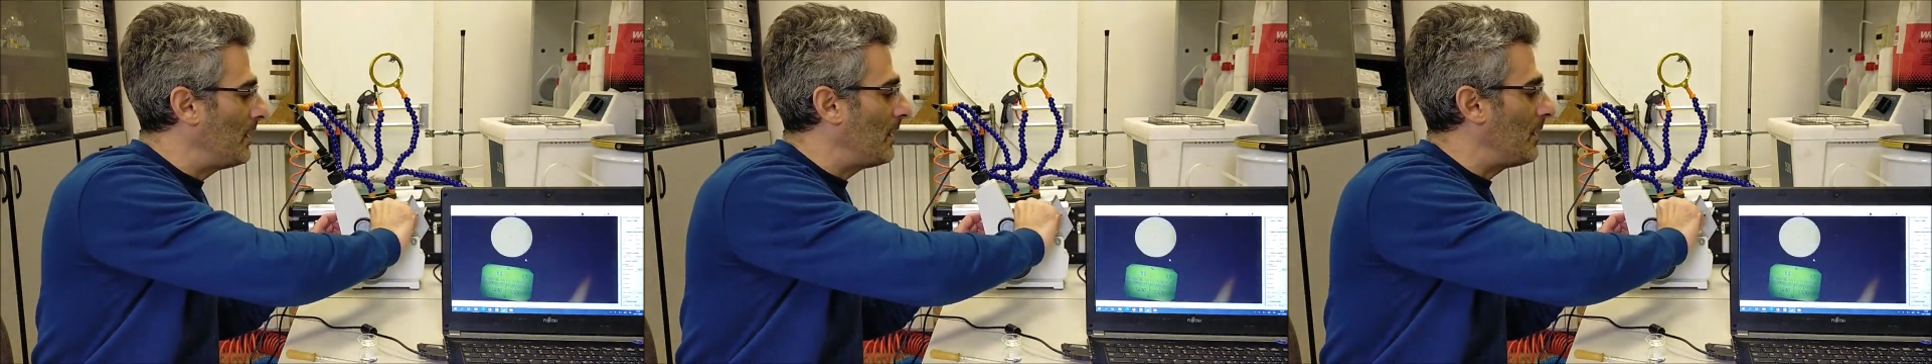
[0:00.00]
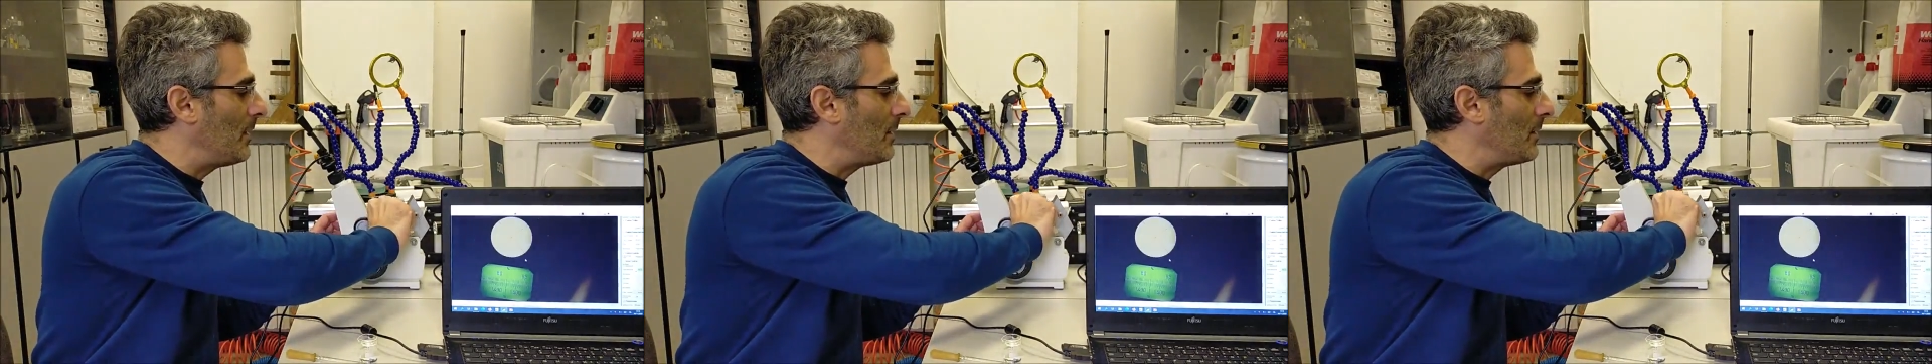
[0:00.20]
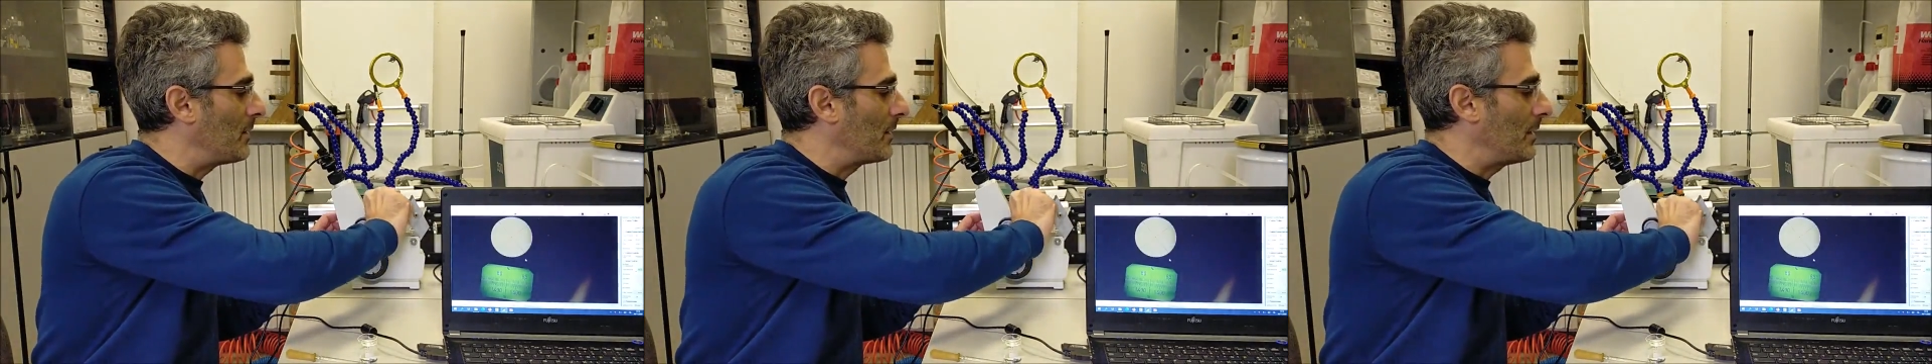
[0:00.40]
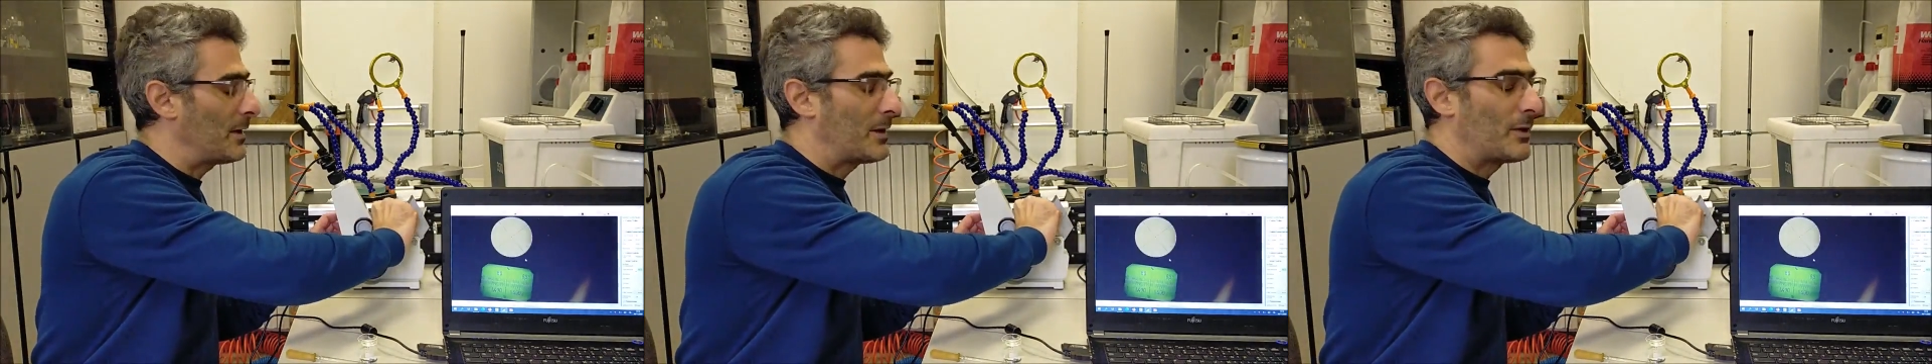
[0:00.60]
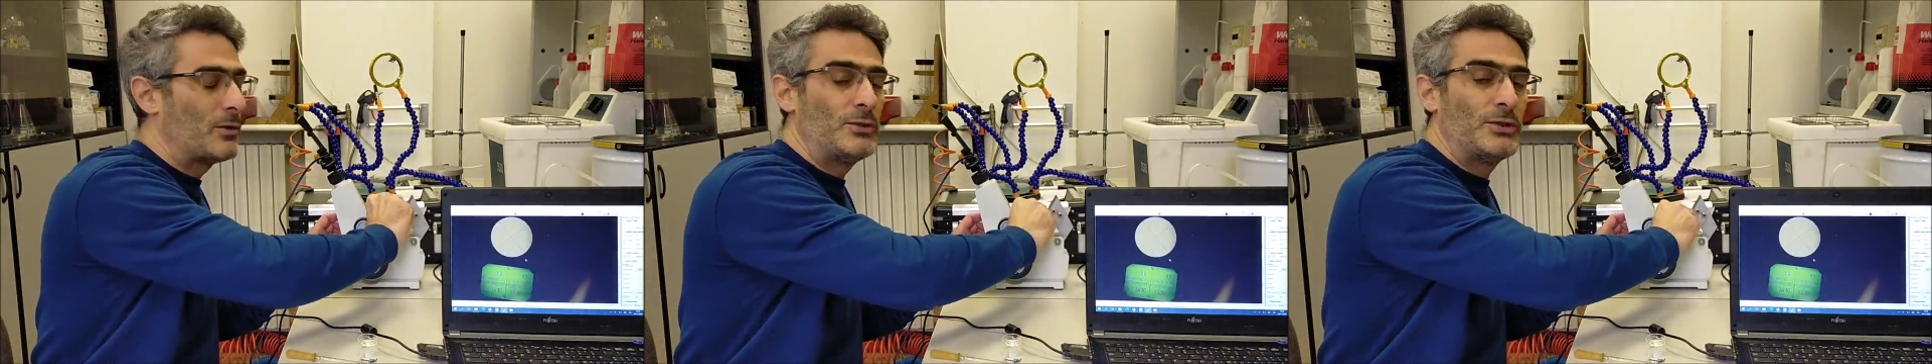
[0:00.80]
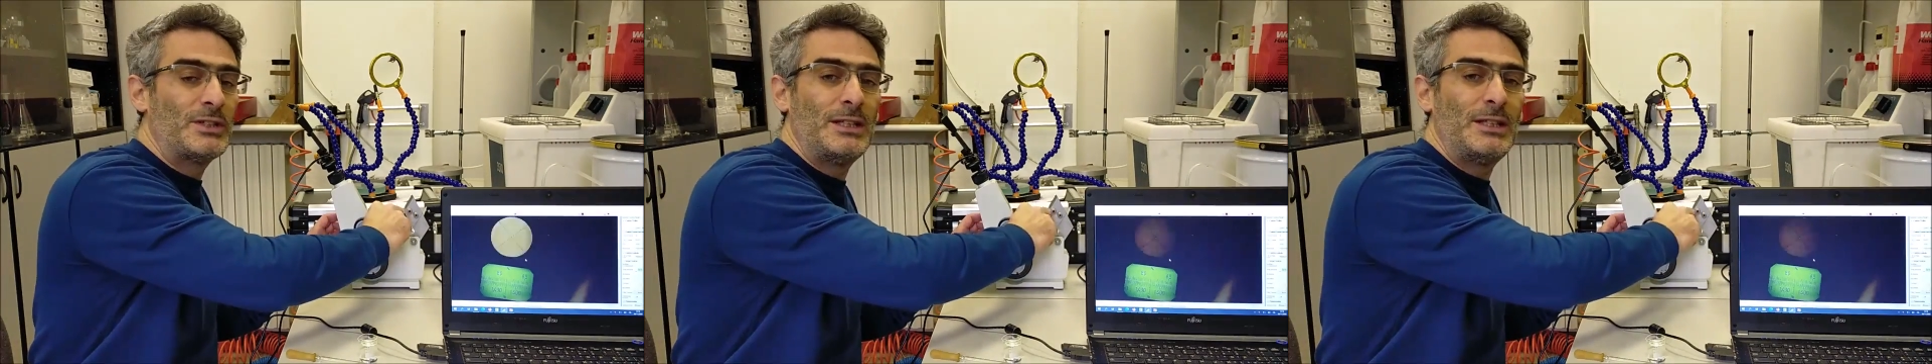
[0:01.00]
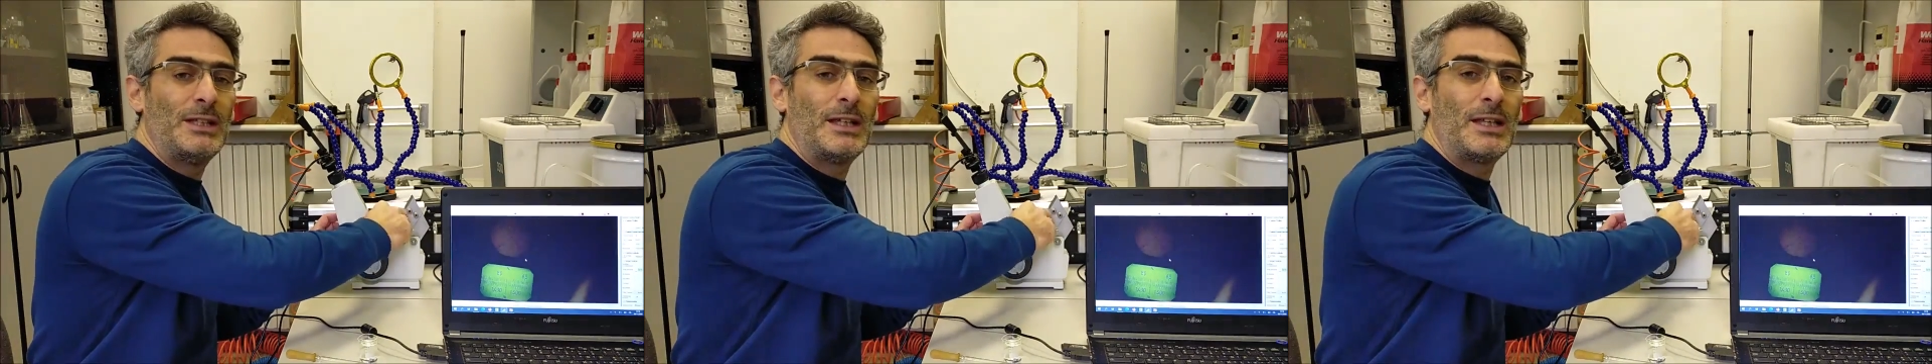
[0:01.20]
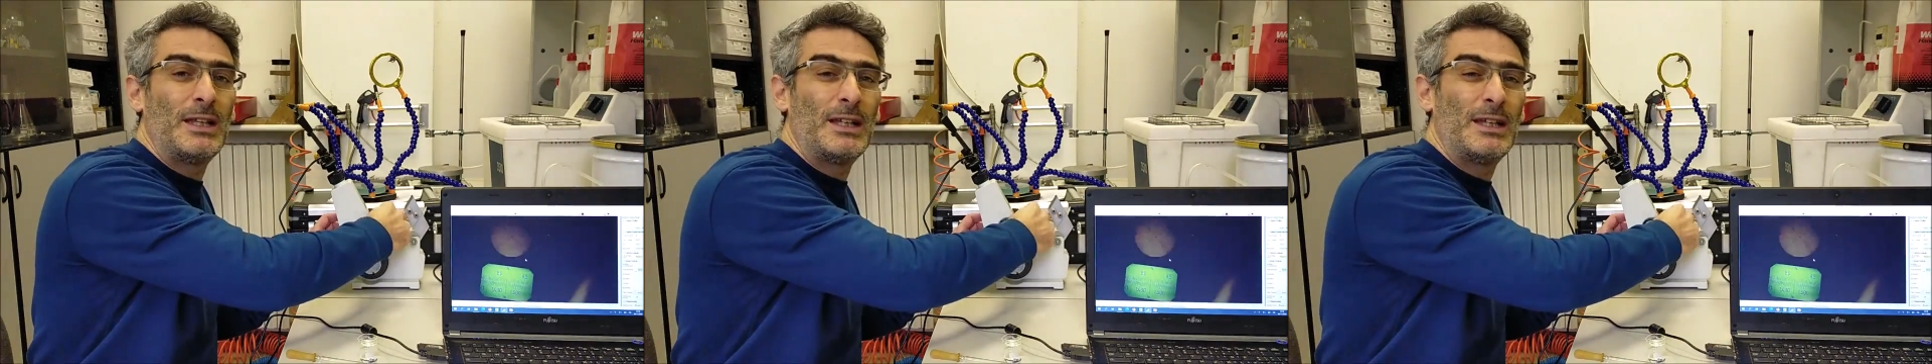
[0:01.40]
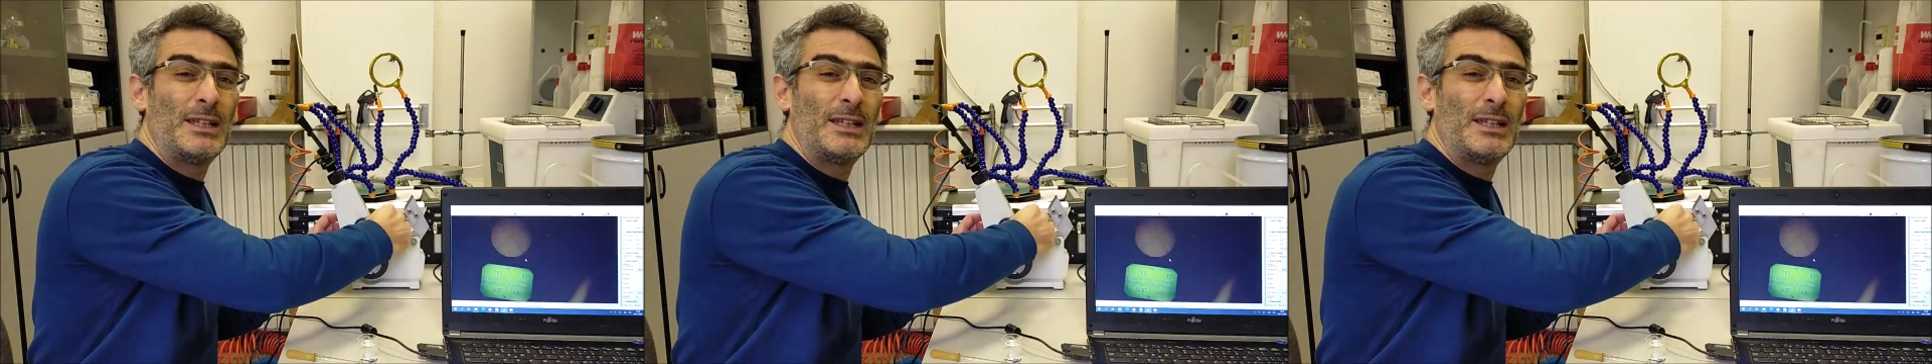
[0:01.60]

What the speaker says: on considering